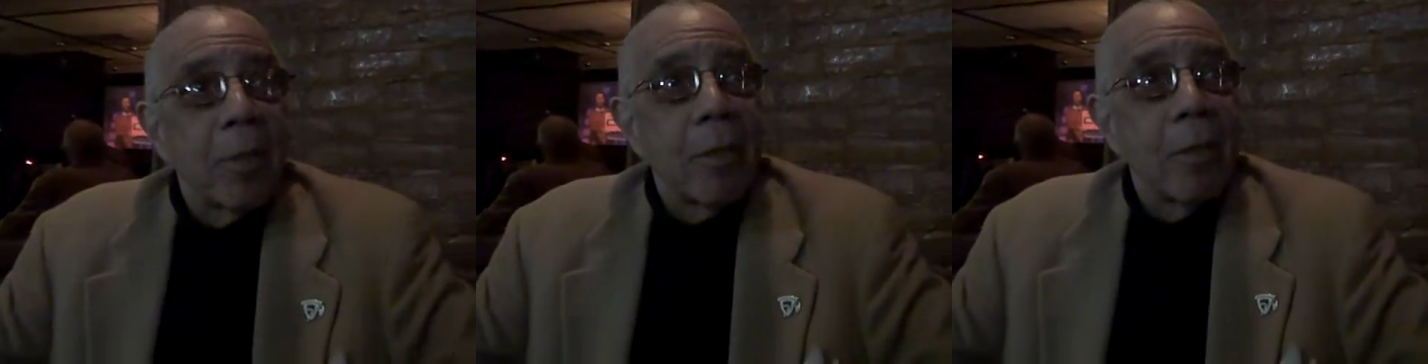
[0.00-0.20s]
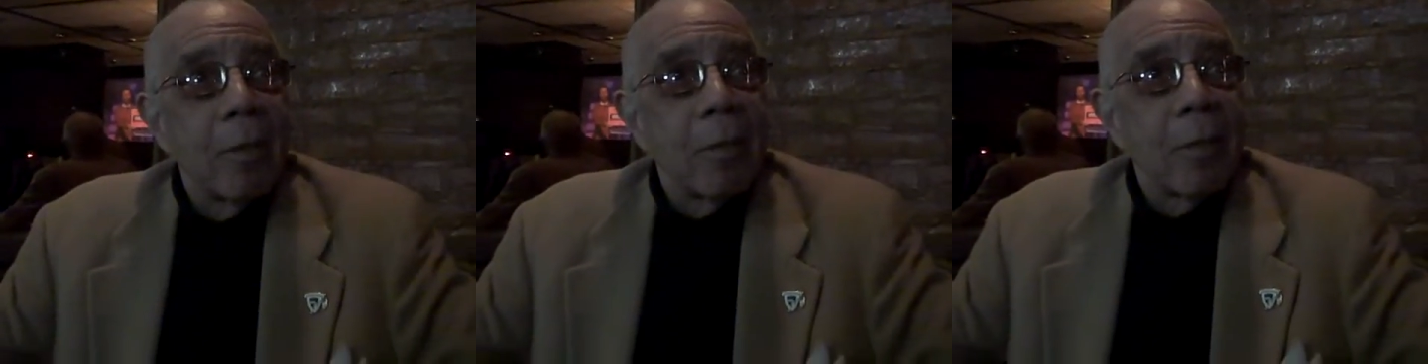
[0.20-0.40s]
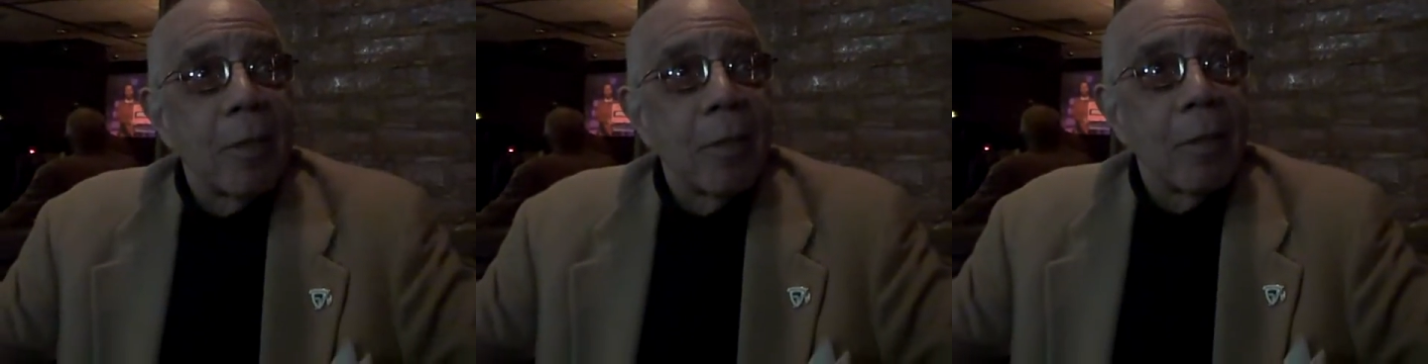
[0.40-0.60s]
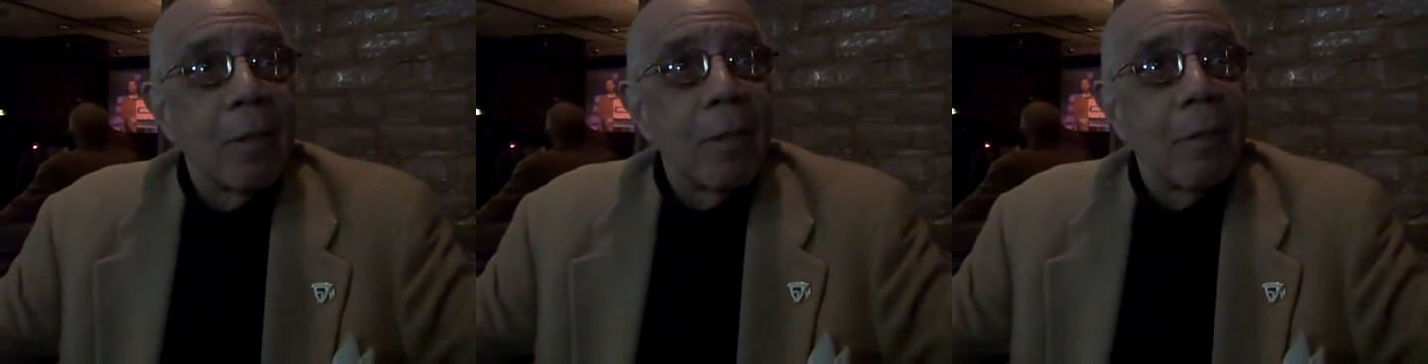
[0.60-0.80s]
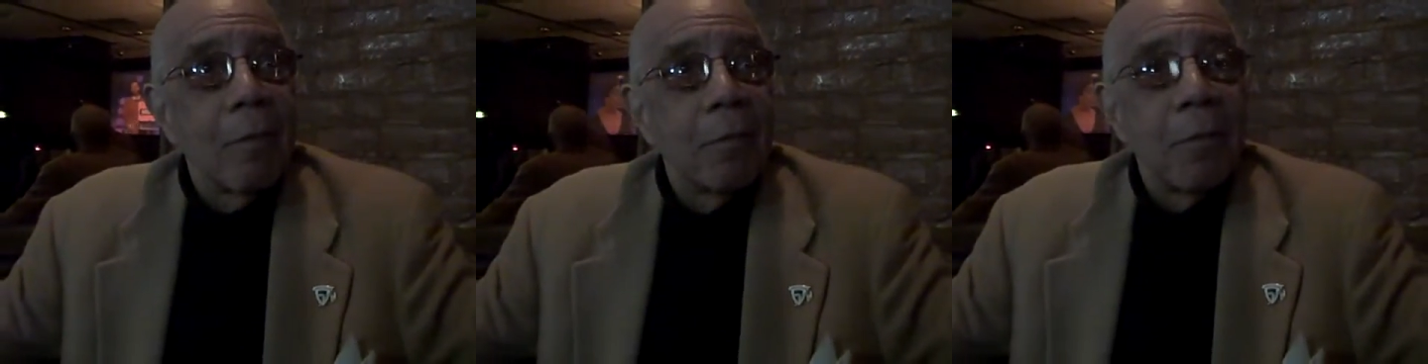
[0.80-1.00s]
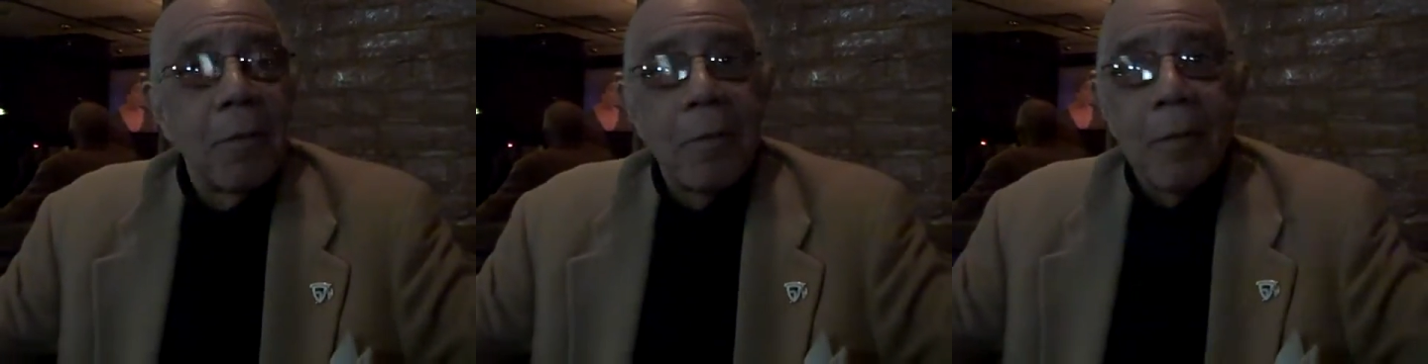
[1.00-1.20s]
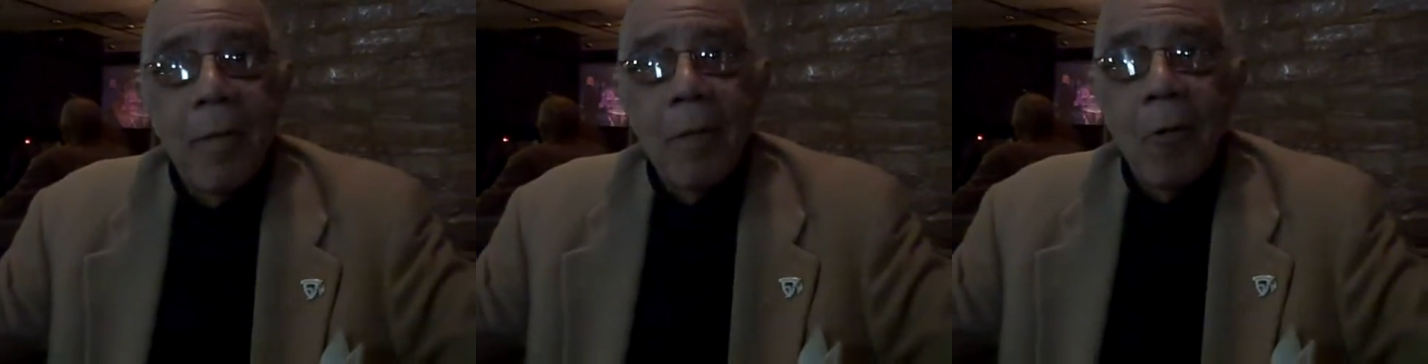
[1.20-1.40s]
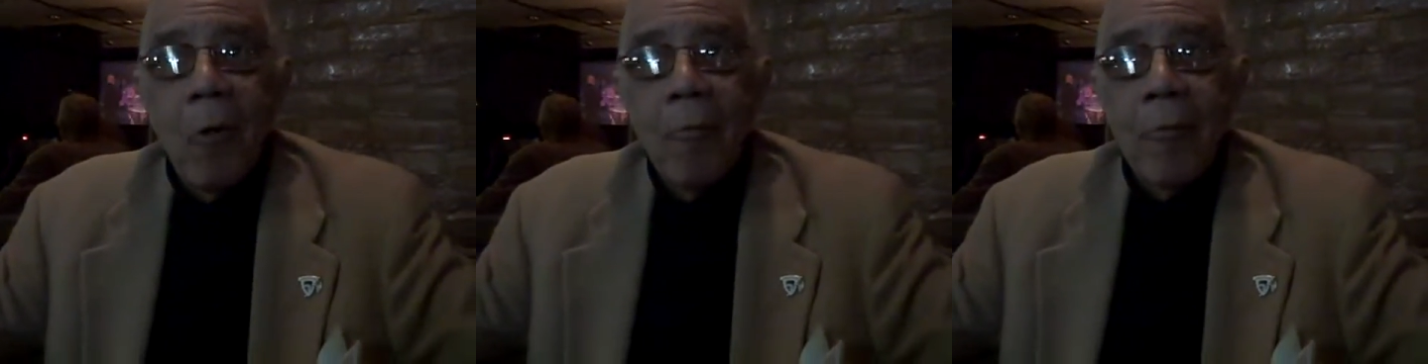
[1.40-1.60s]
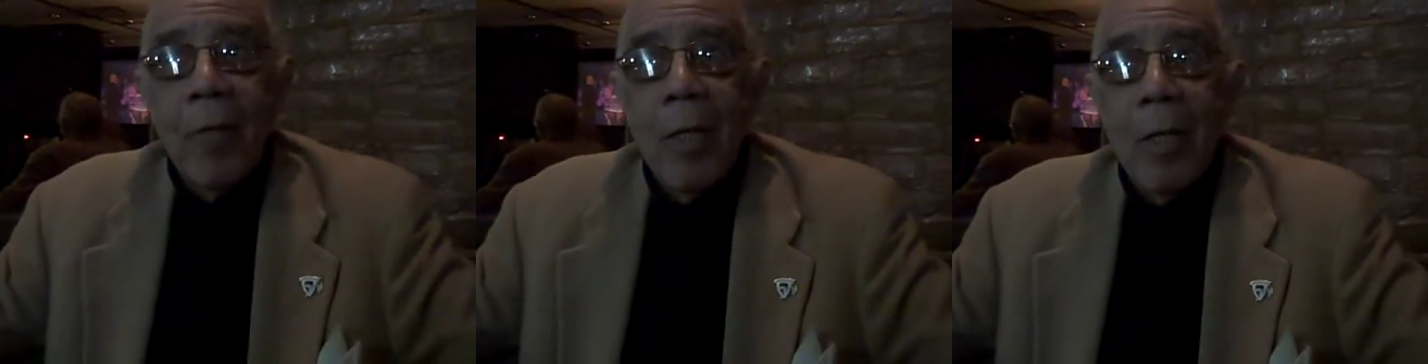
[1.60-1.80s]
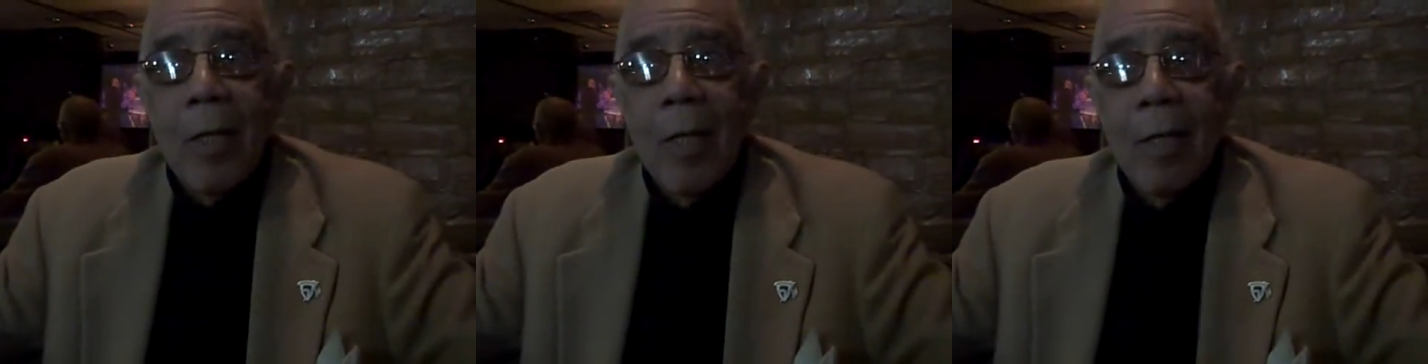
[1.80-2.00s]
because it
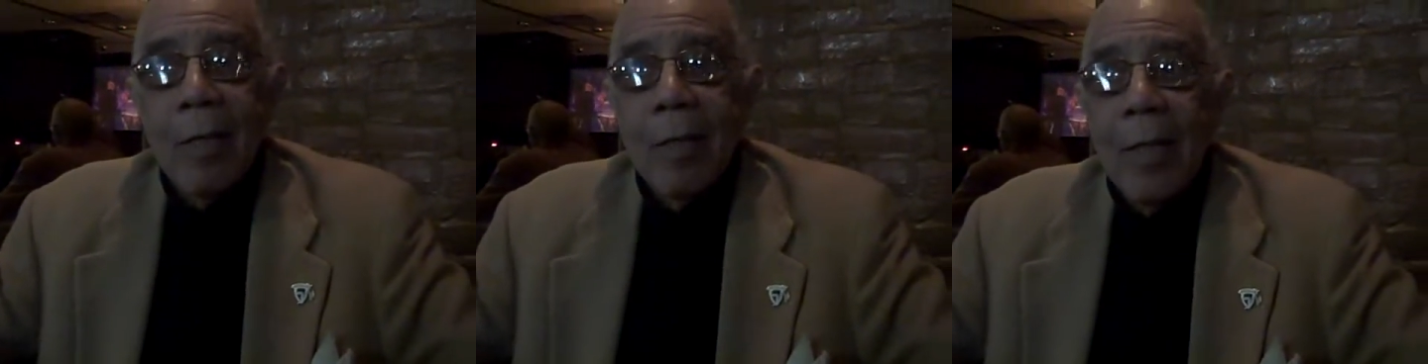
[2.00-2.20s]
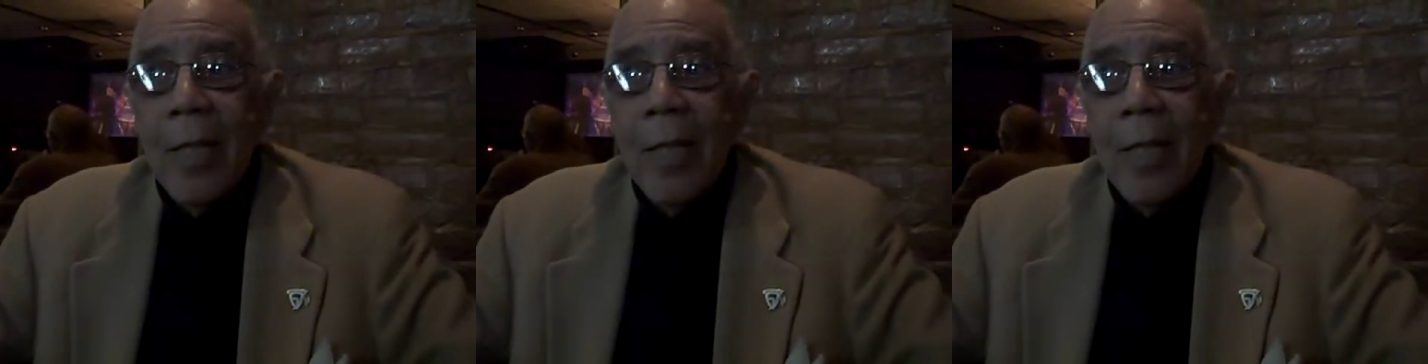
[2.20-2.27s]
offered a lot.